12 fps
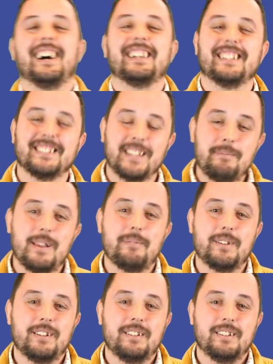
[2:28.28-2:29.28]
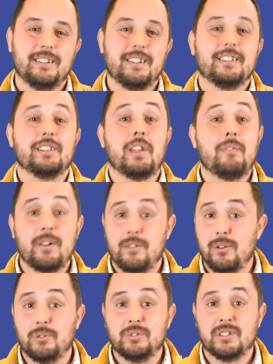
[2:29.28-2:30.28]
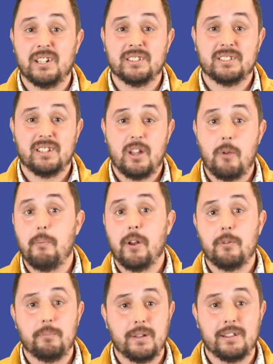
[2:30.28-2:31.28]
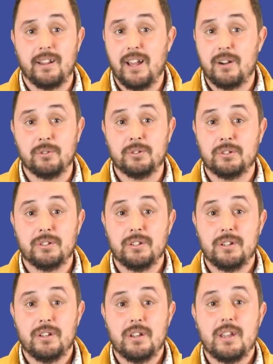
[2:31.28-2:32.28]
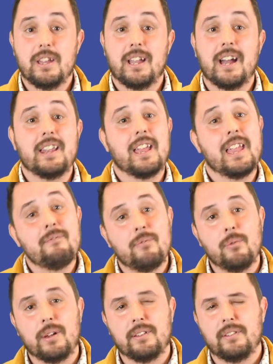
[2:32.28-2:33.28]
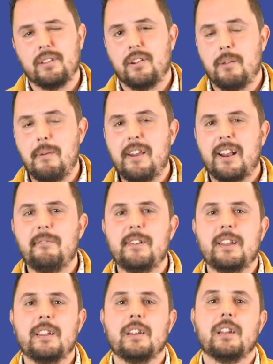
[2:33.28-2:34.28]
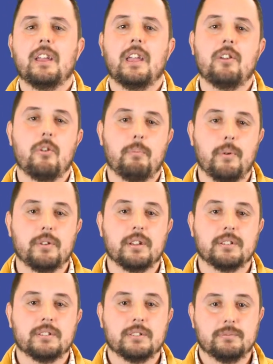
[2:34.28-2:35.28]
At the same level, different laws, as environment laws, can influence remarkably in our projects.